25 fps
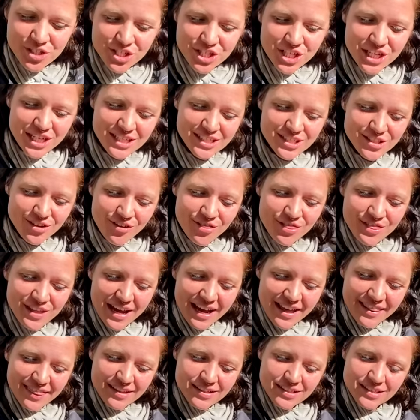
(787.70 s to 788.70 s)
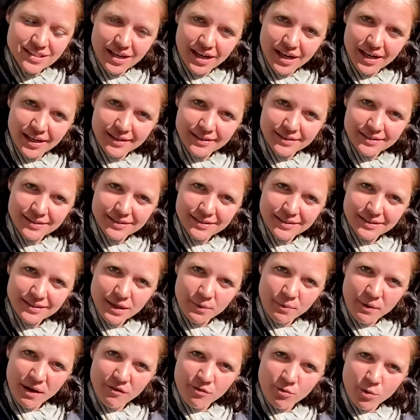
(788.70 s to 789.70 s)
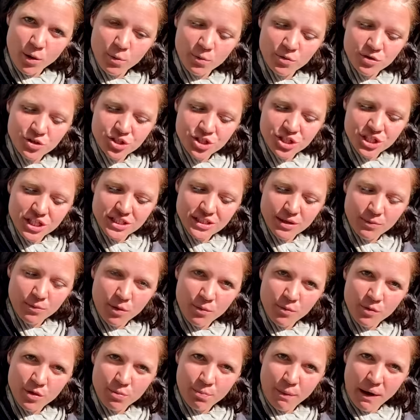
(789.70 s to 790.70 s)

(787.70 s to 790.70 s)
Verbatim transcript: cheese on the other side? Then we have one with cheese and one with